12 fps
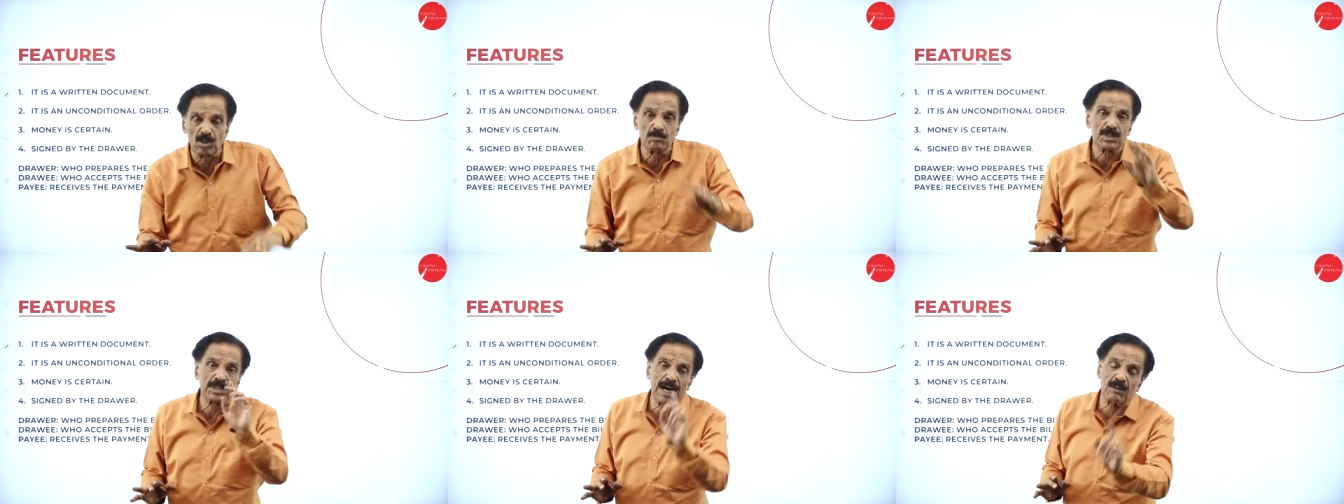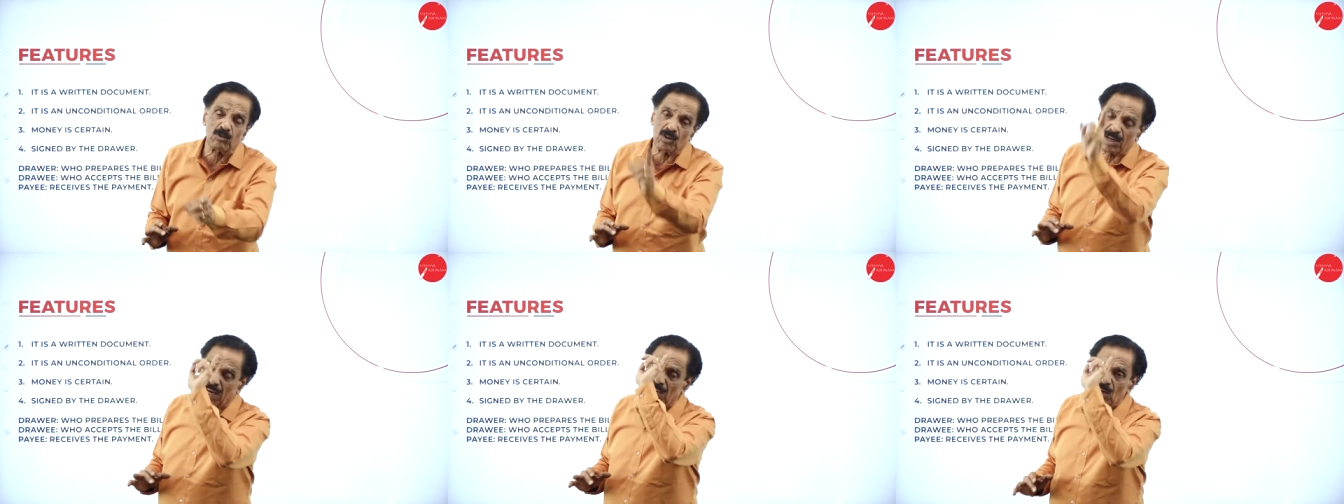You must have
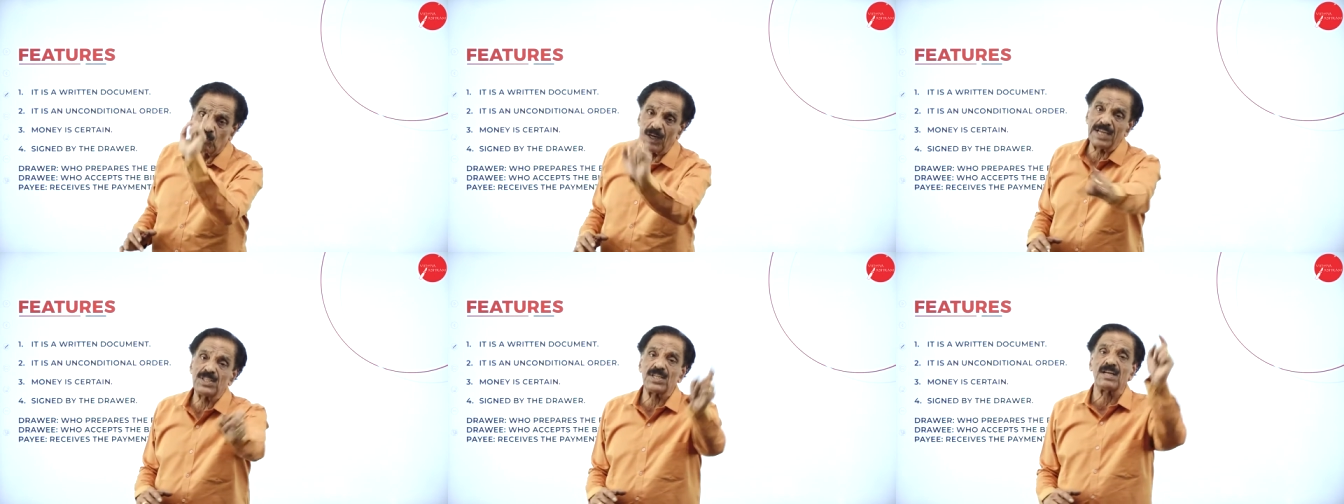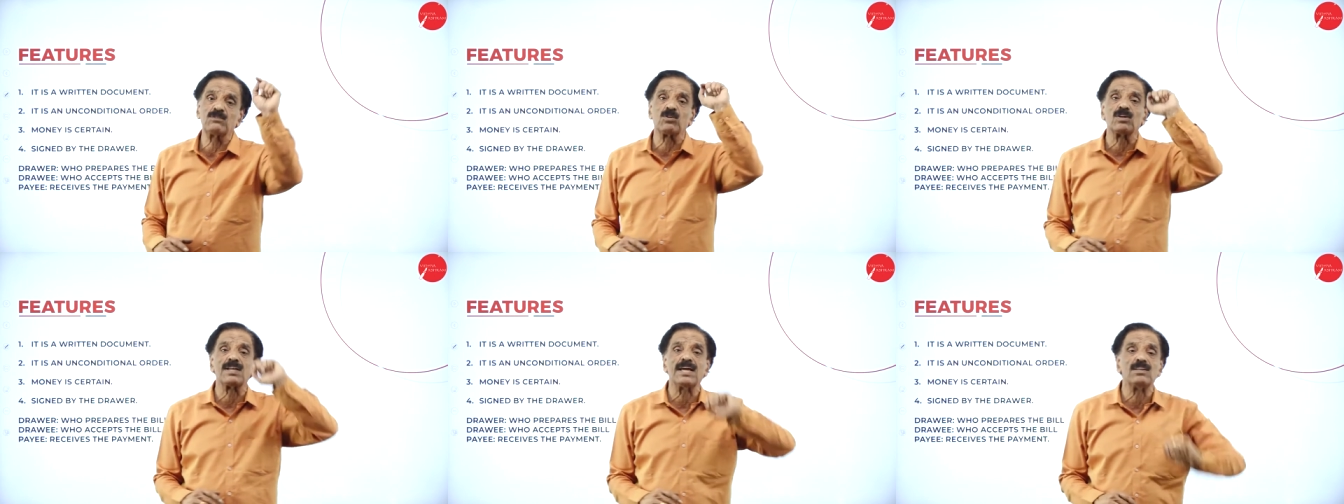only white shirt
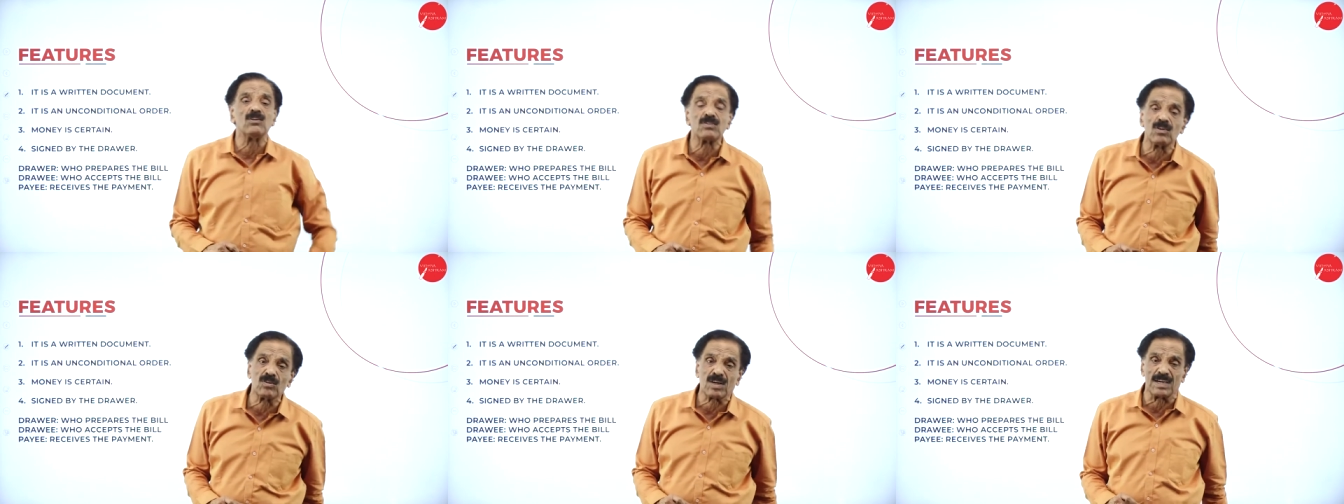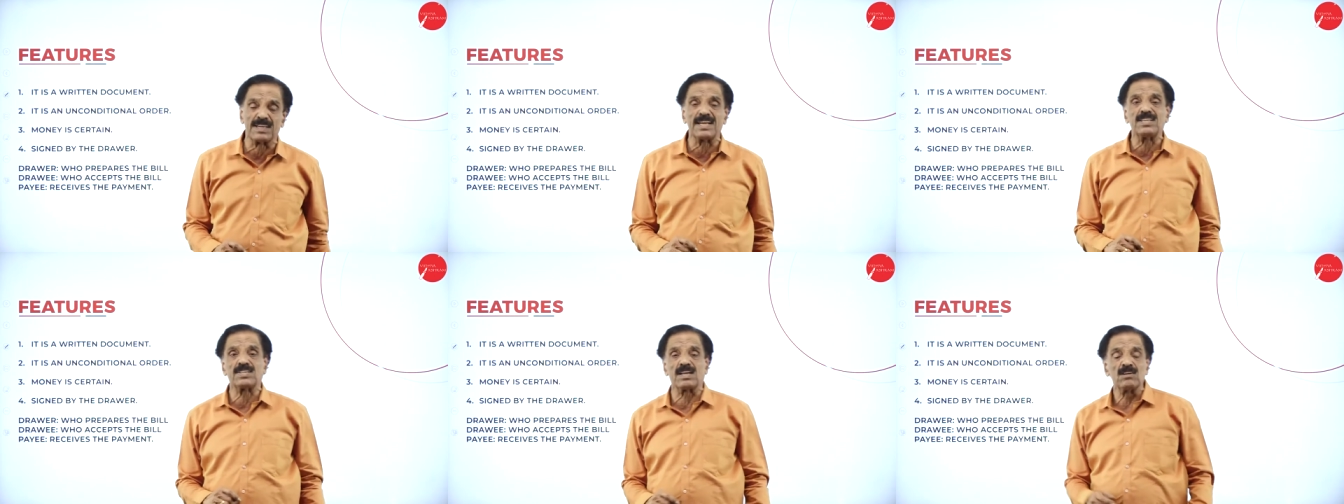only, no, no
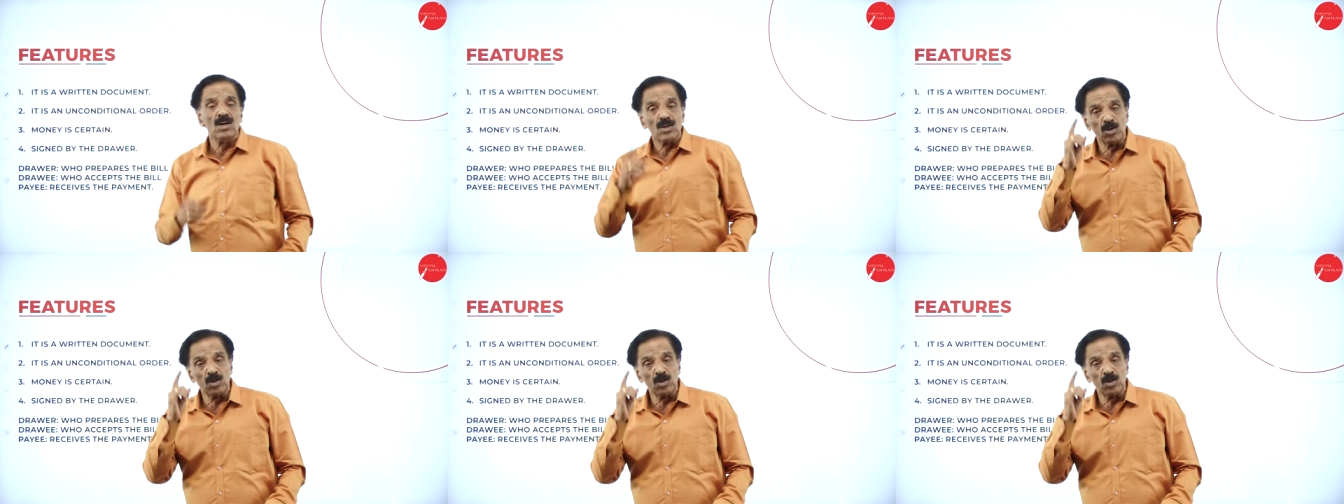condition.